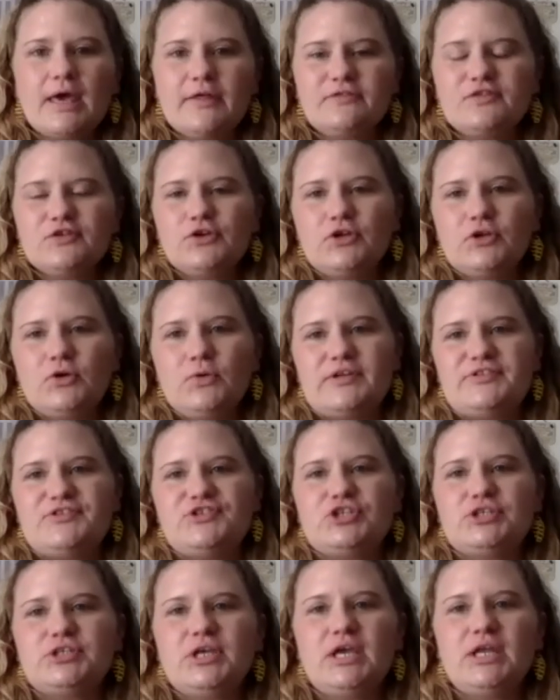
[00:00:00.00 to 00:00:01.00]
a good
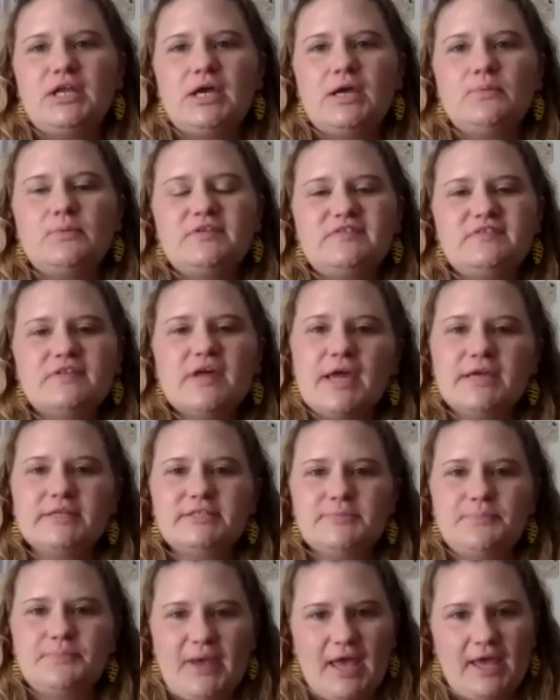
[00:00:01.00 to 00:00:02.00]
question. And I would say it
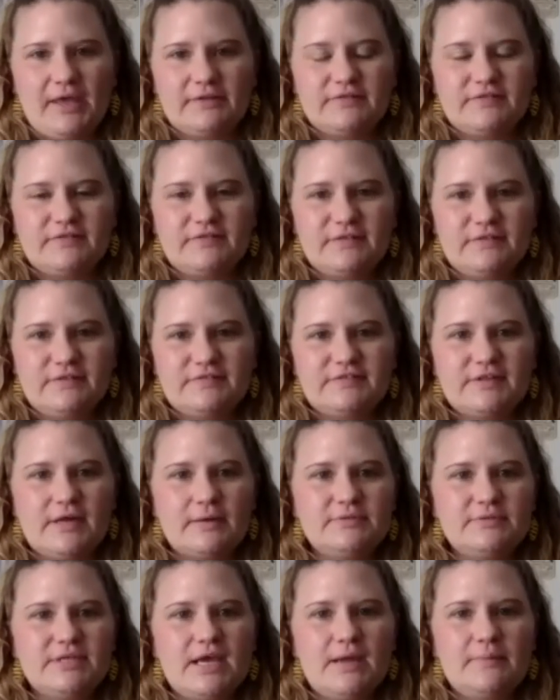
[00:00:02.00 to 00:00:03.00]
depends.
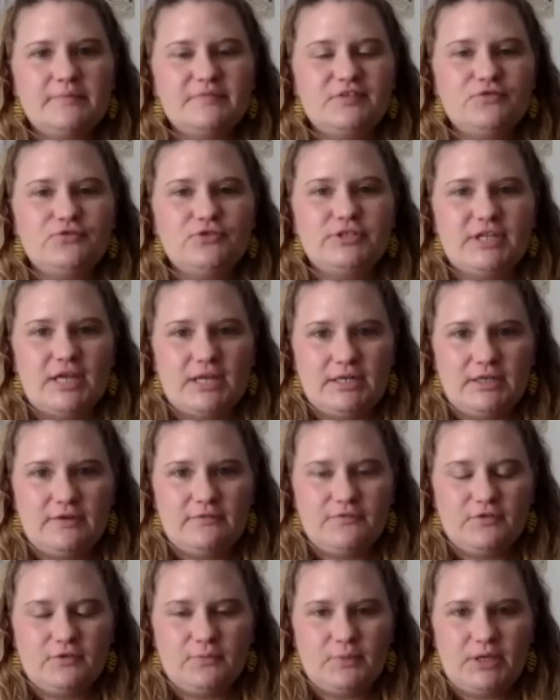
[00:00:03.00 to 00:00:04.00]
Sometimes it's redundant
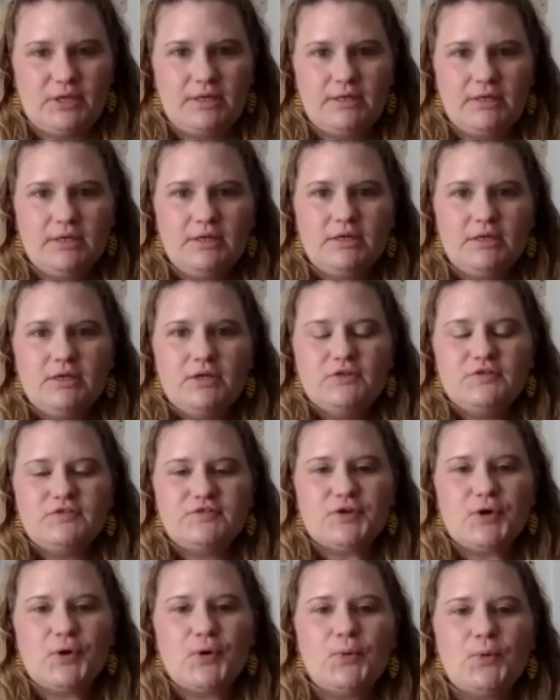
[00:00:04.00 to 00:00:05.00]
for me.
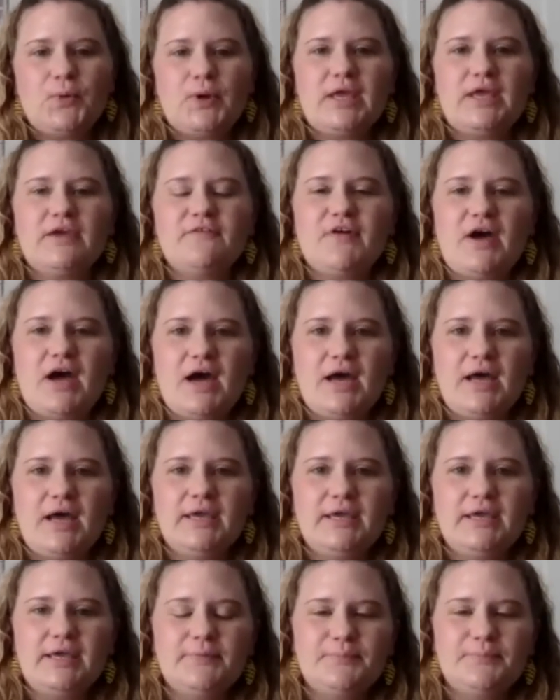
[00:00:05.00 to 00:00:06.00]
So if I
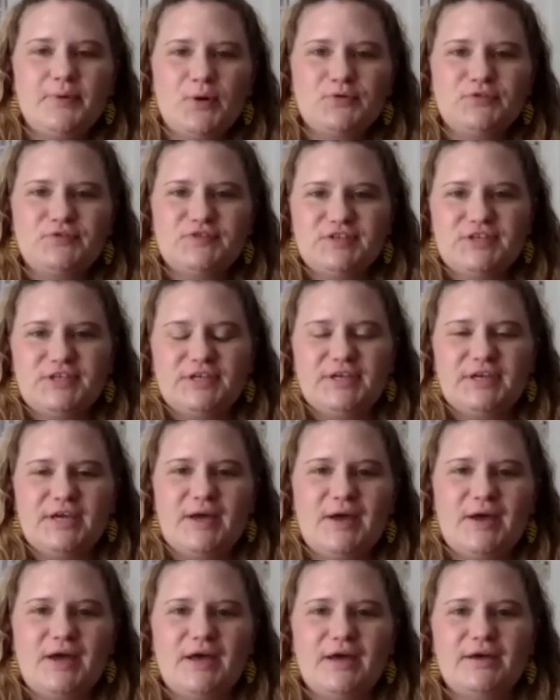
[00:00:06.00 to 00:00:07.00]
am posting
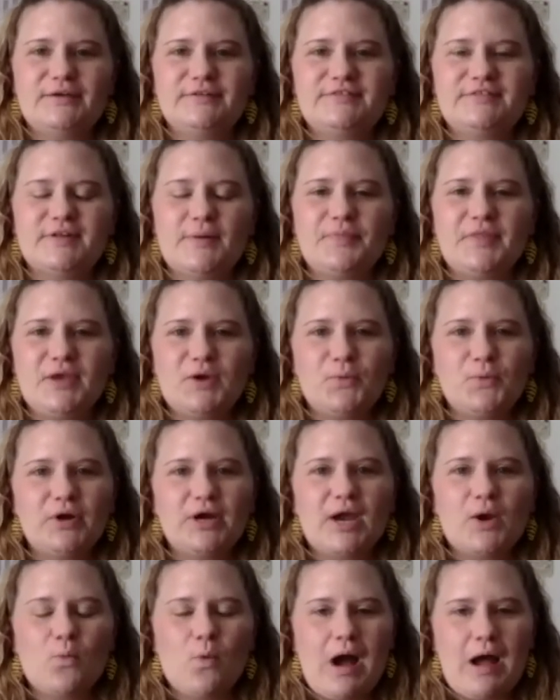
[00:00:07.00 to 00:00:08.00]
something where
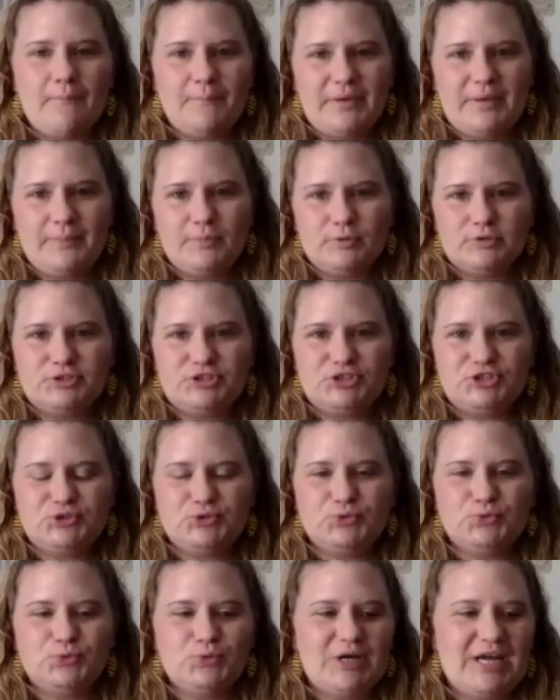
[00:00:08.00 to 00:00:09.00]
I want people
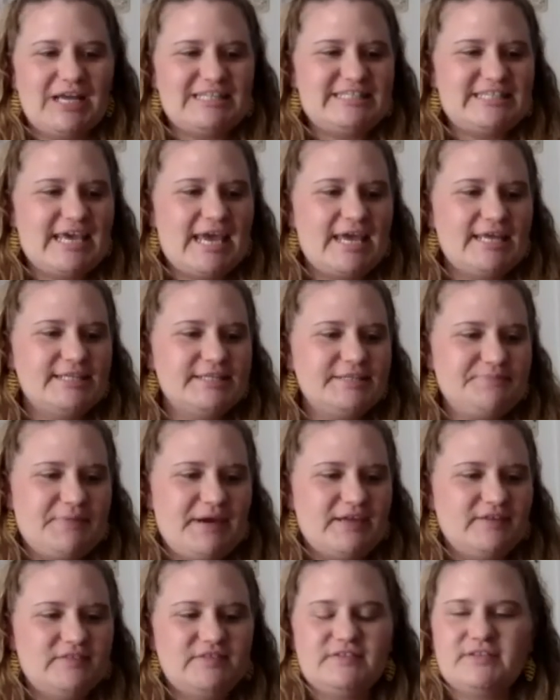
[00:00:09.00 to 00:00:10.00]
to attend my
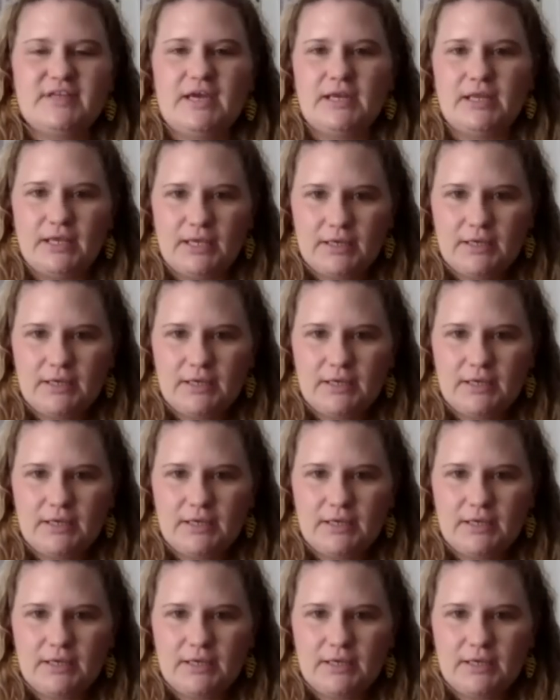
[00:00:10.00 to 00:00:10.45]
study